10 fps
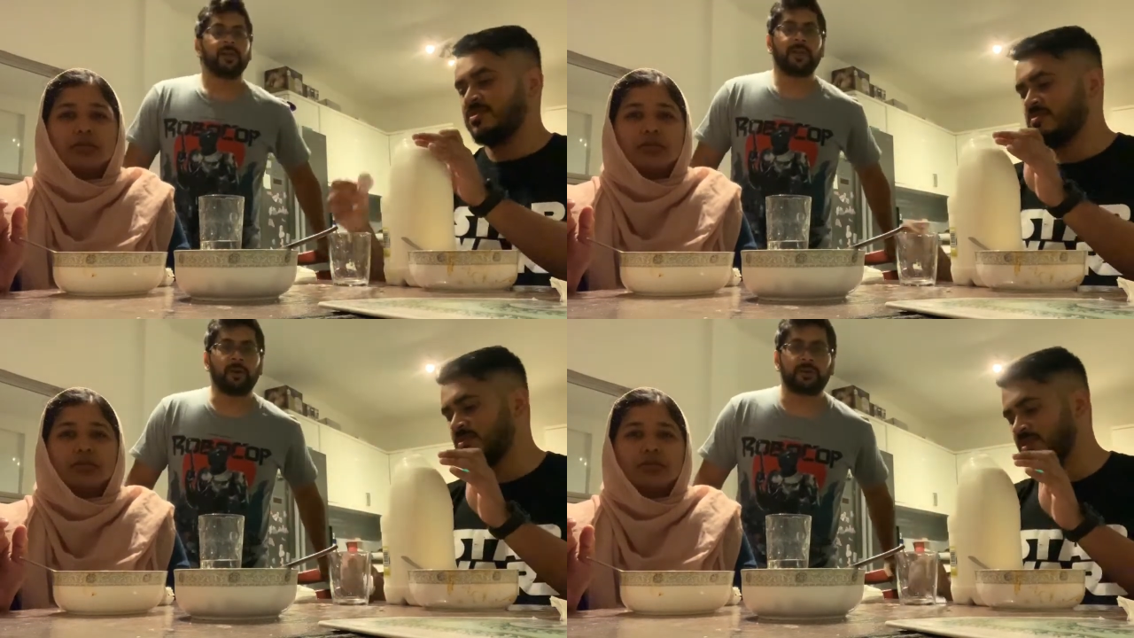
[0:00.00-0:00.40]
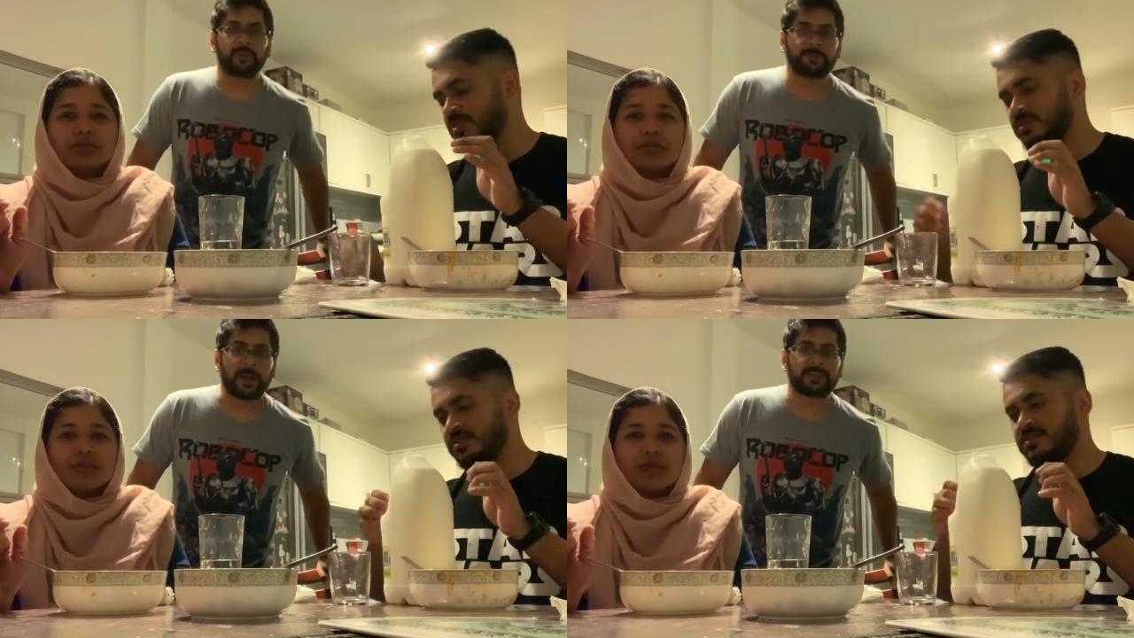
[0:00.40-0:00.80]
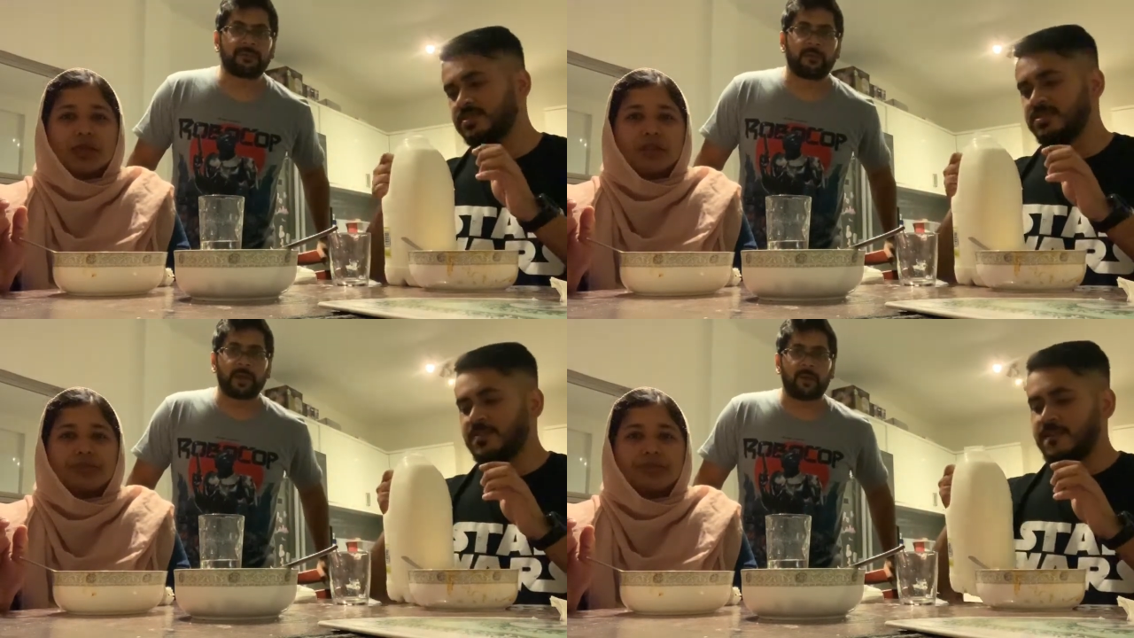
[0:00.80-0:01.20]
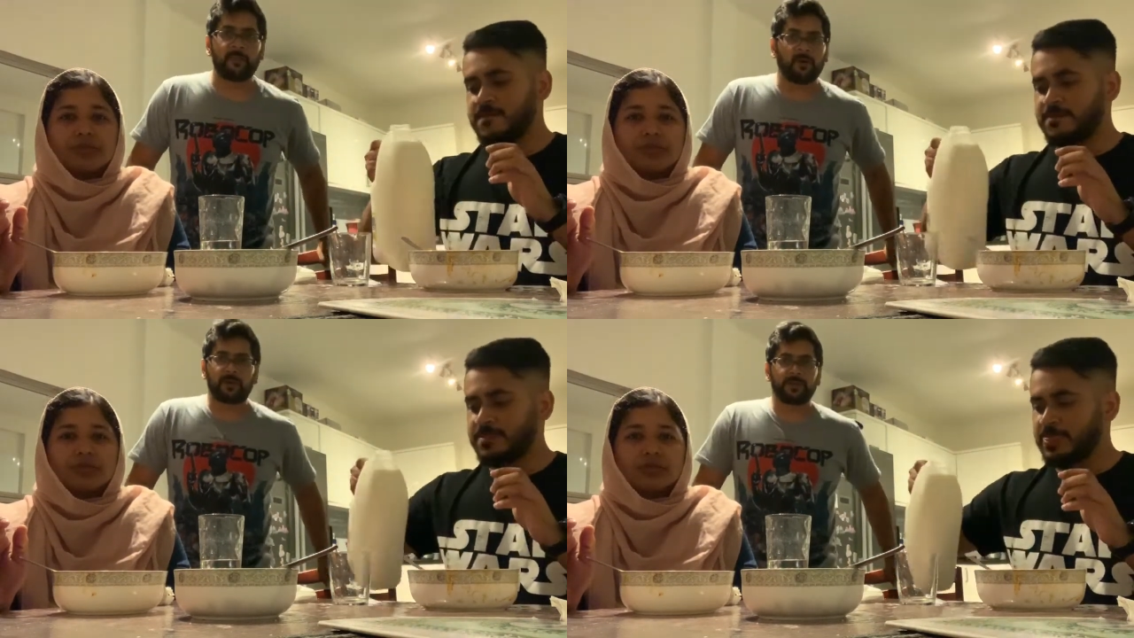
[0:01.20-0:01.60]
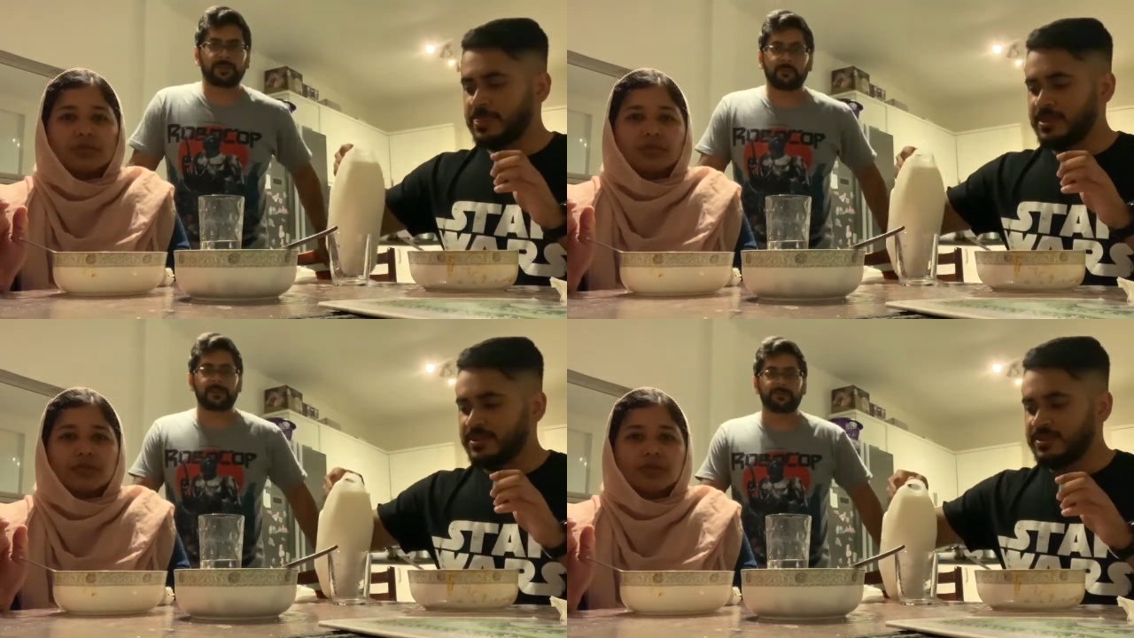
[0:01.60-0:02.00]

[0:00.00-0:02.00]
Speaker 1: It got too spicy for me. I'm not good with